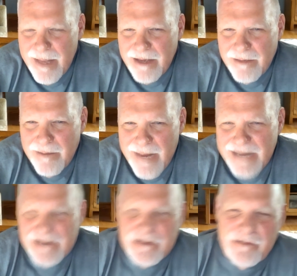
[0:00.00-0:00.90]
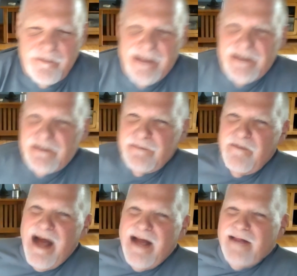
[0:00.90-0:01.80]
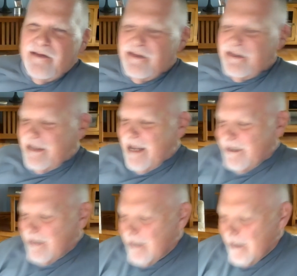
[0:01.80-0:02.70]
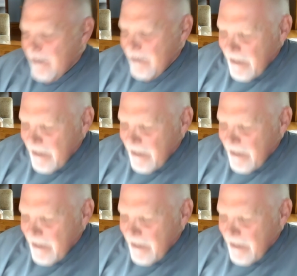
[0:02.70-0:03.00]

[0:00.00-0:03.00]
mass defensive violence that